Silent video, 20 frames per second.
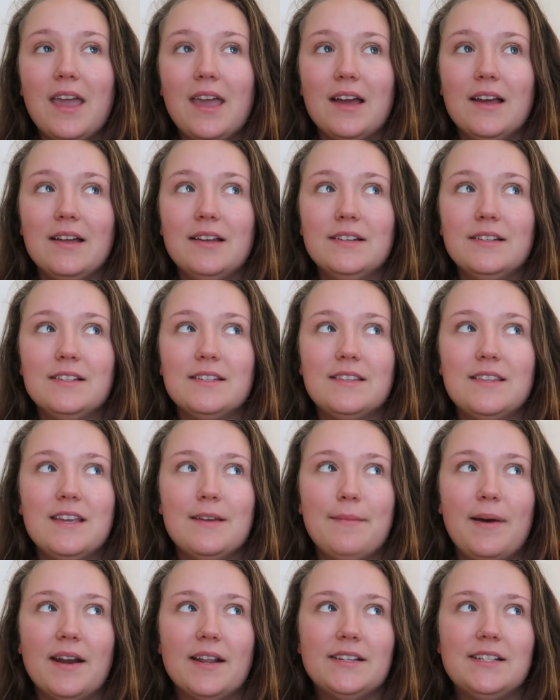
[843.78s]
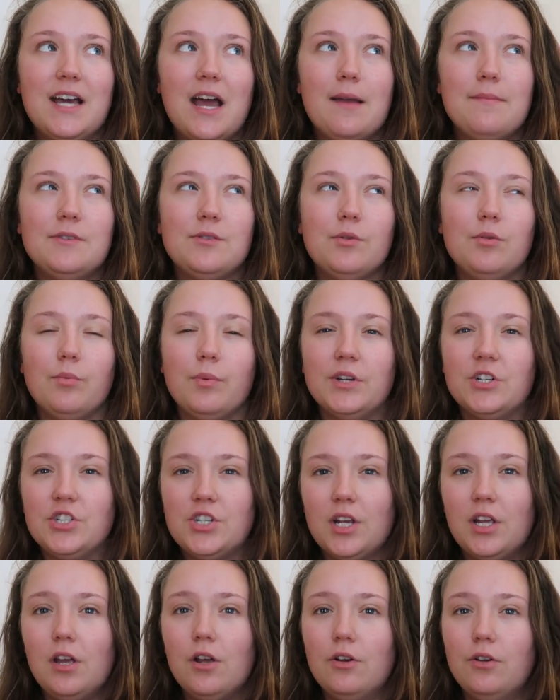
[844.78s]
and the amount of times we reached
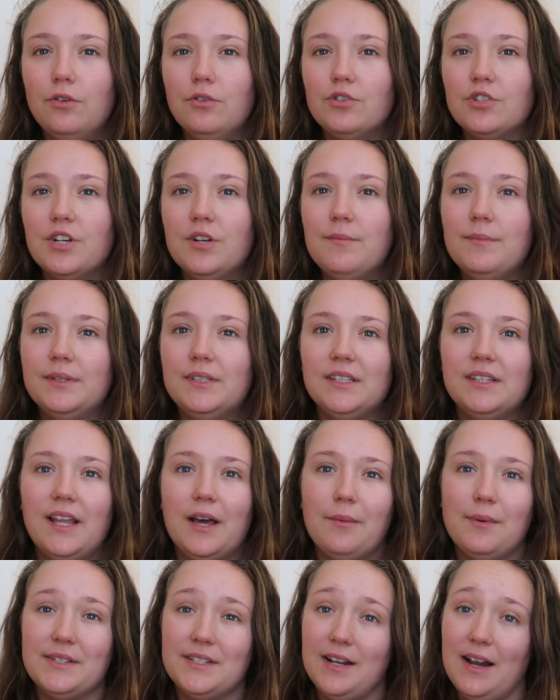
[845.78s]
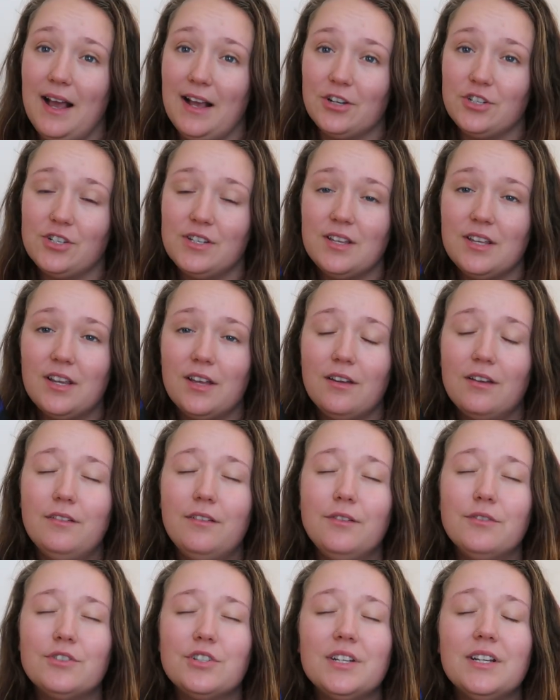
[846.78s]
a conclusion, but then that wasn't actually the
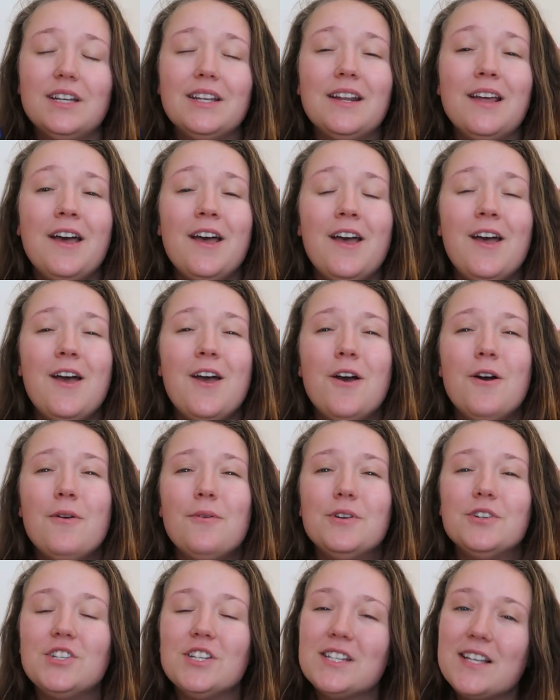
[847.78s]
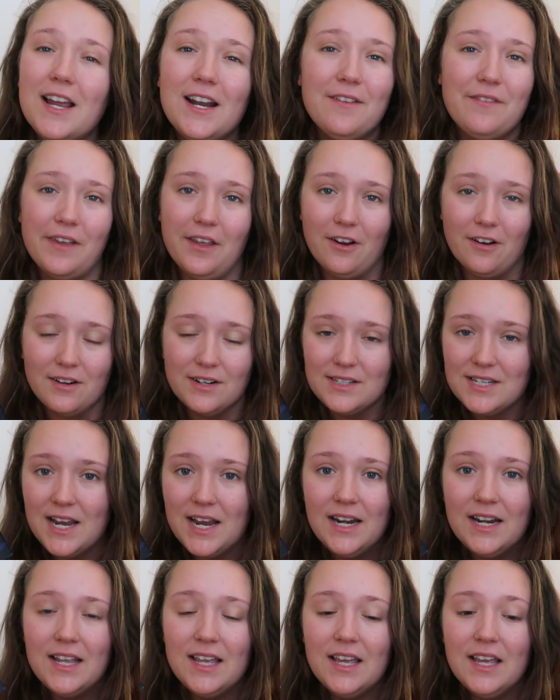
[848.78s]
conclusion, was just kind of
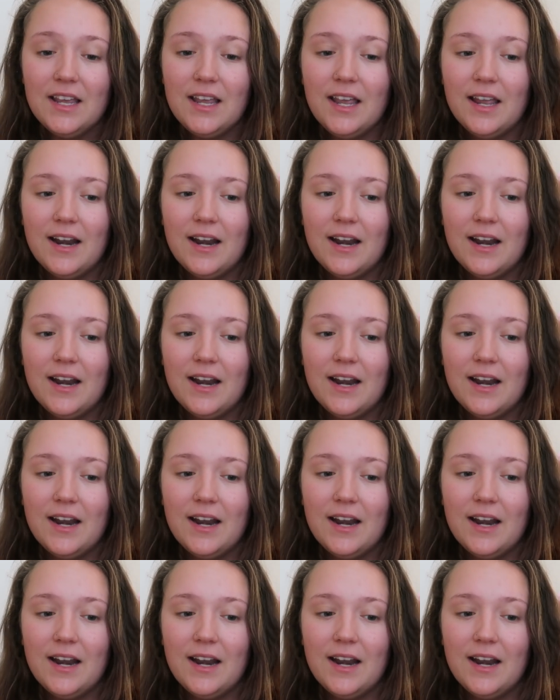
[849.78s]
irritating.